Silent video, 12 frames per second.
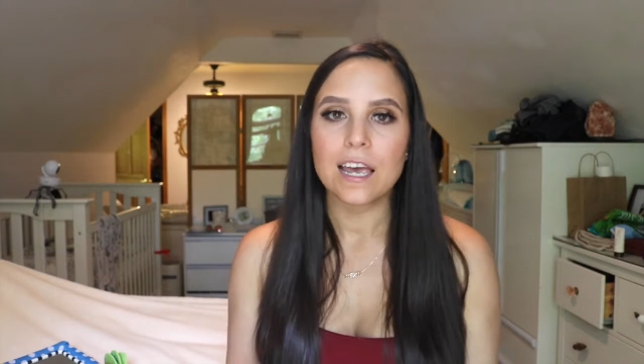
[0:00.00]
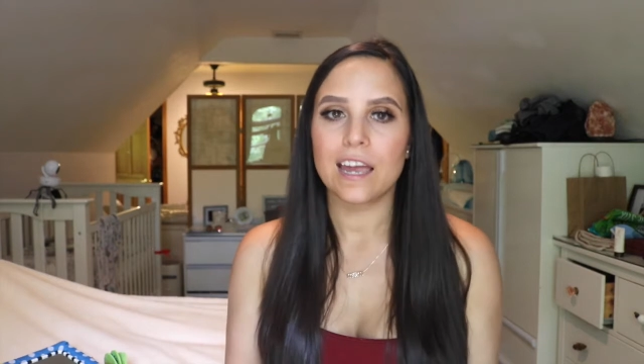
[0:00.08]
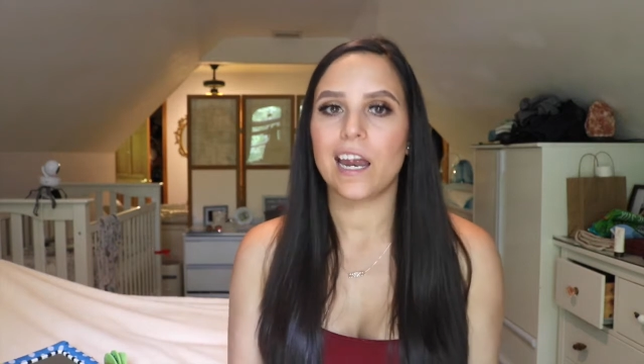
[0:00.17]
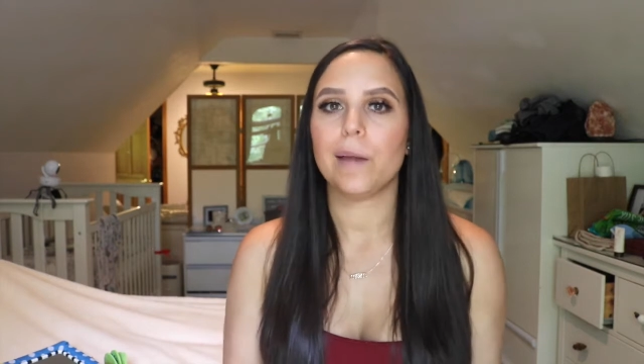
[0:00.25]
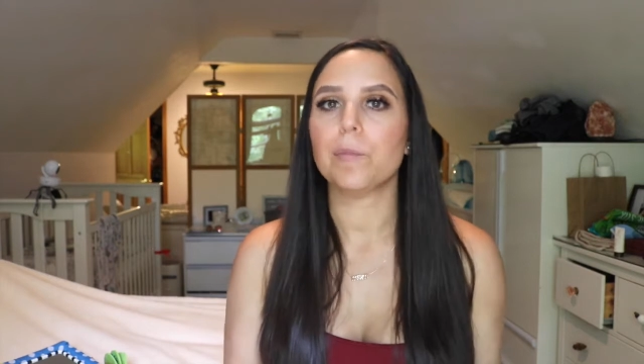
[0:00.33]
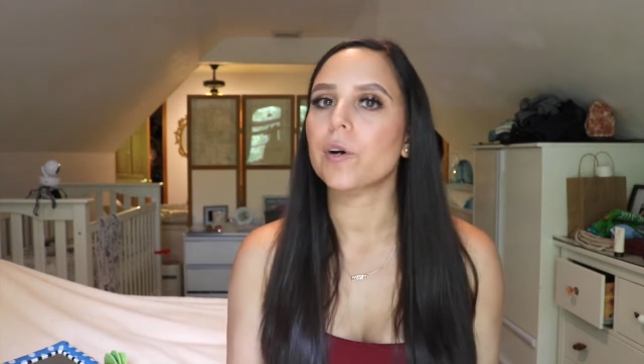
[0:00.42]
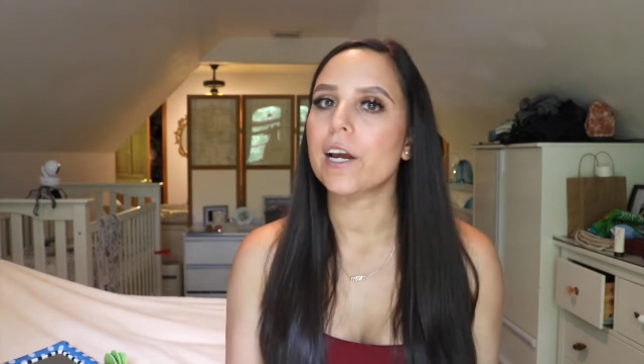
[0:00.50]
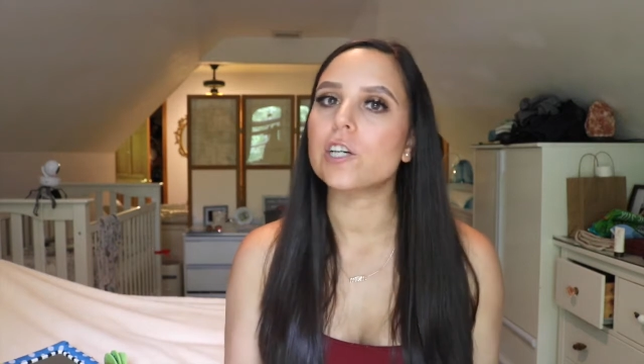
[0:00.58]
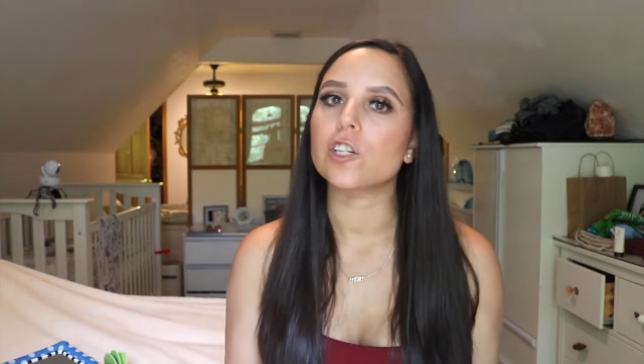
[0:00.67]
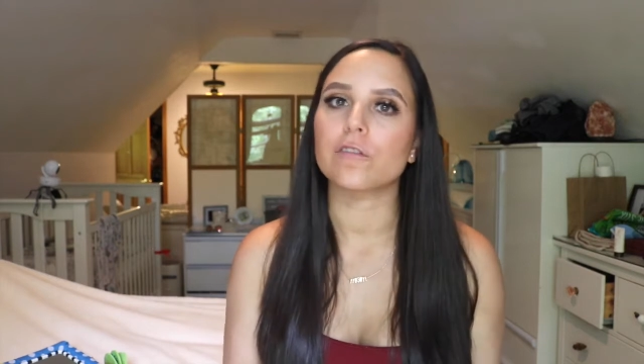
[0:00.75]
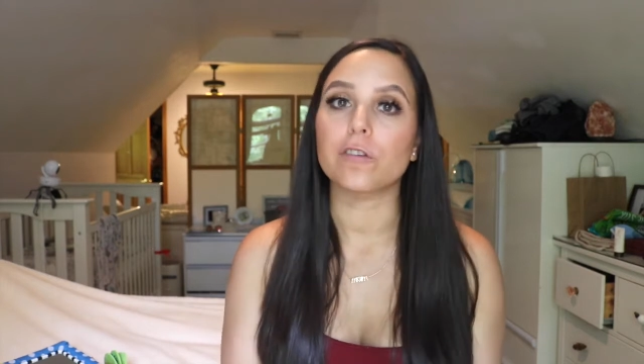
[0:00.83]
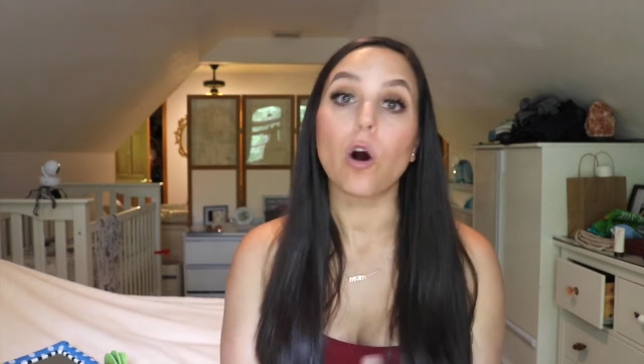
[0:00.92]
and
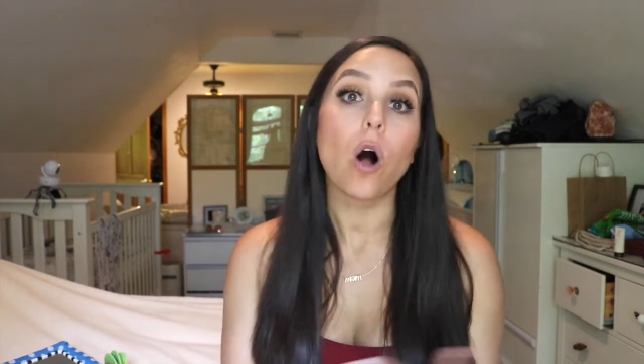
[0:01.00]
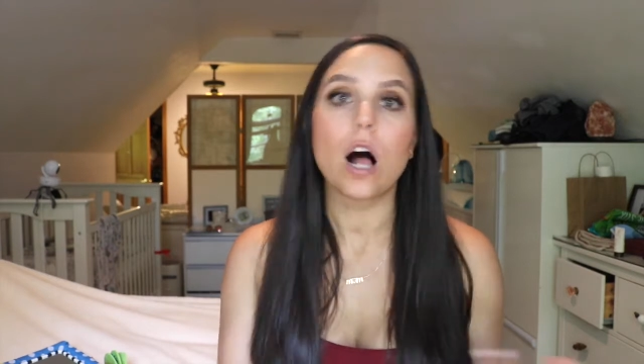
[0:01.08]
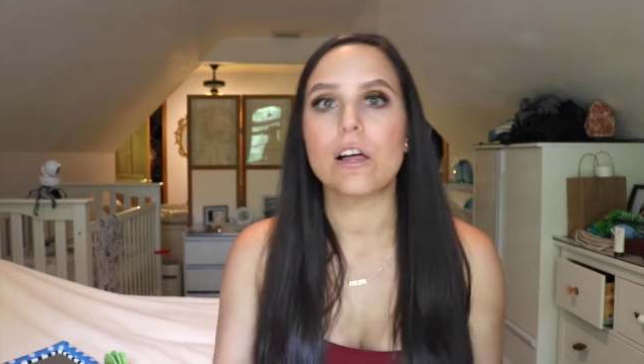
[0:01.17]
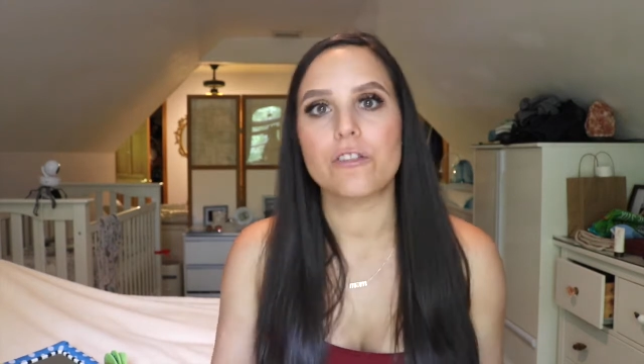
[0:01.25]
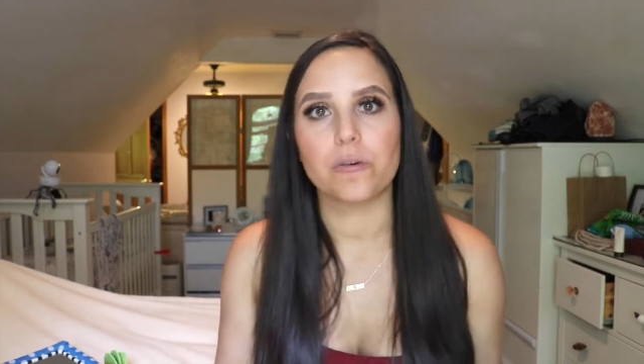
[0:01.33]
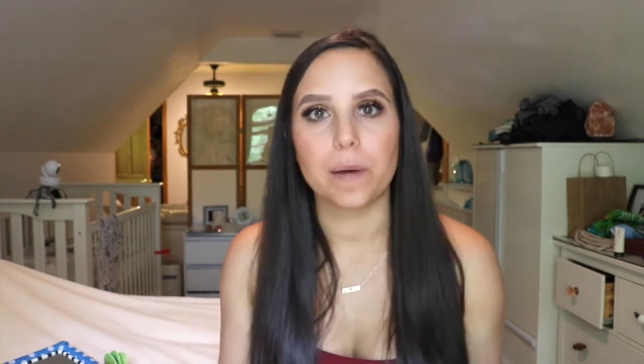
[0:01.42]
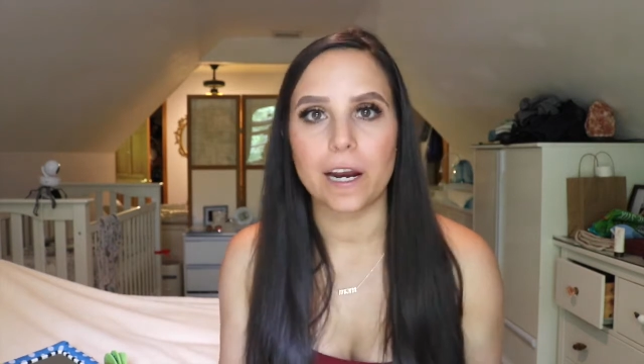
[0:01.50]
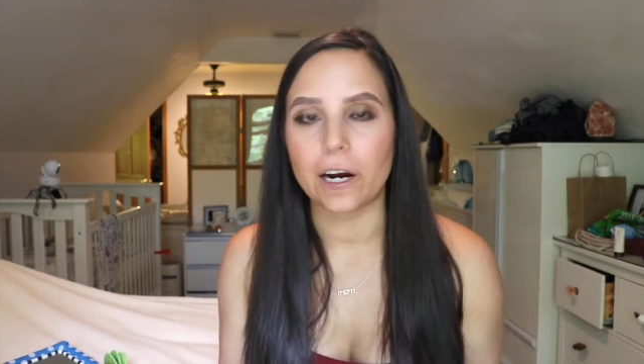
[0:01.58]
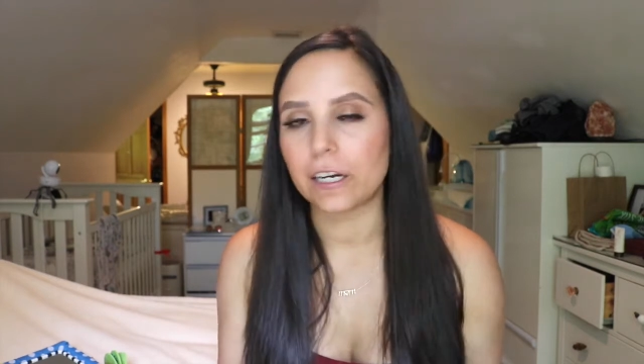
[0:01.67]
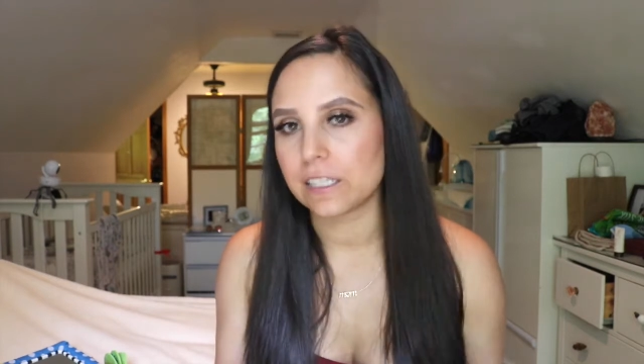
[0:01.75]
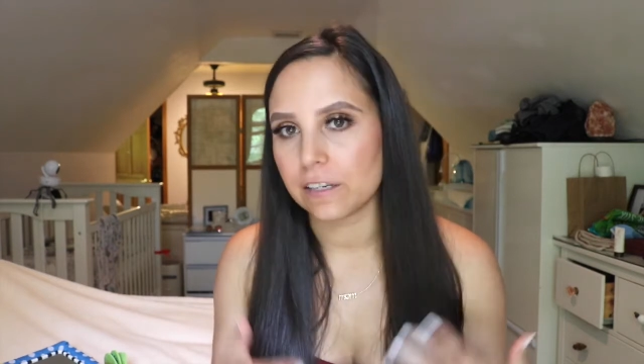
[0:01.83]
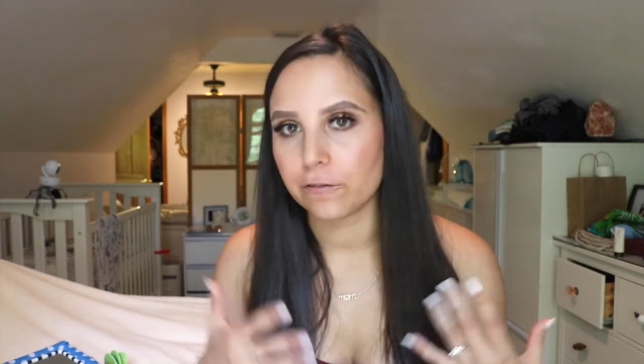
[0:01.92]
admiration for all other
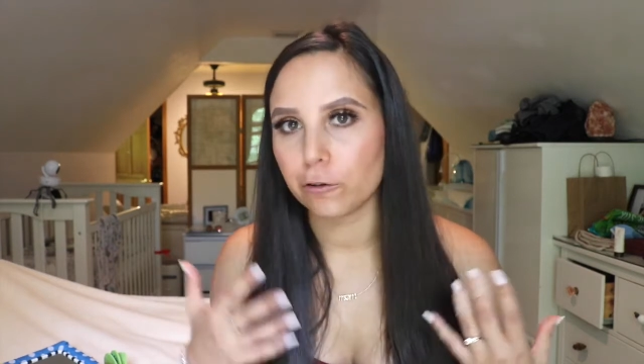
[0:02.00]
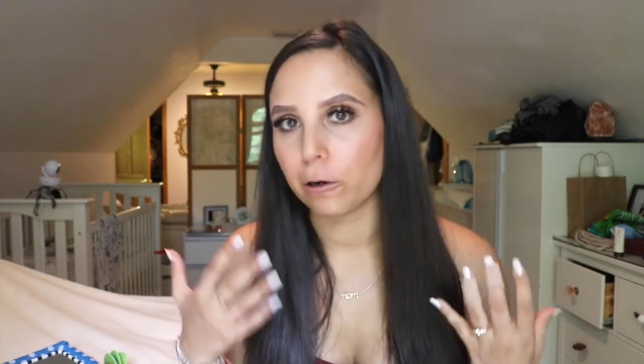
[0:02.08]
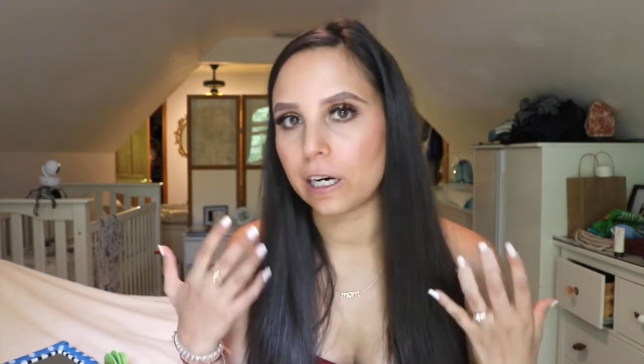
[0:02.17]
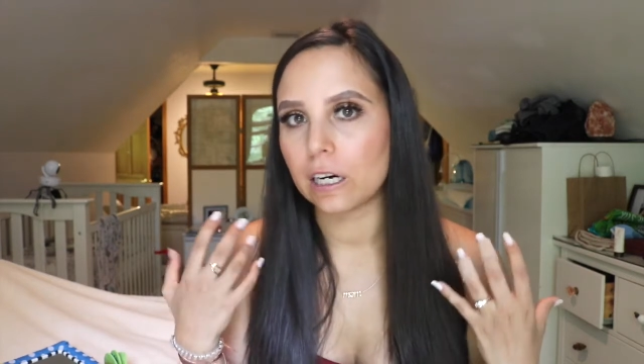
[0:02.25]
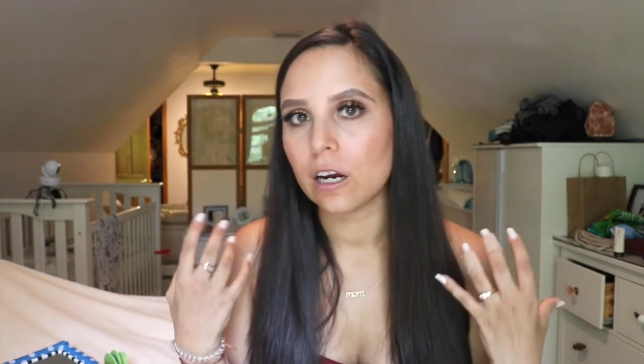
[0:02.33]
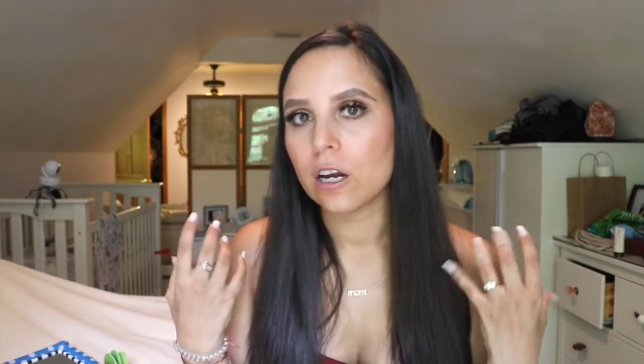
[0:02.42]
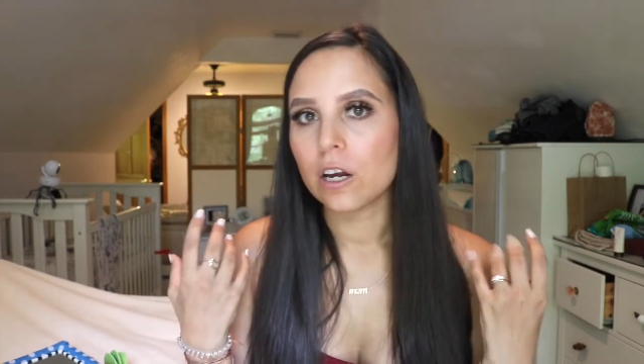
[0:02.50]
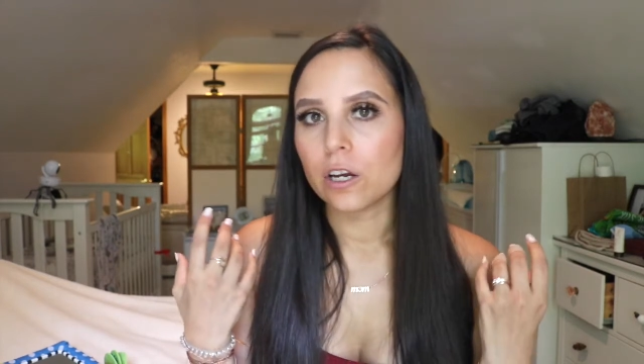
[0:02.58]
parents and for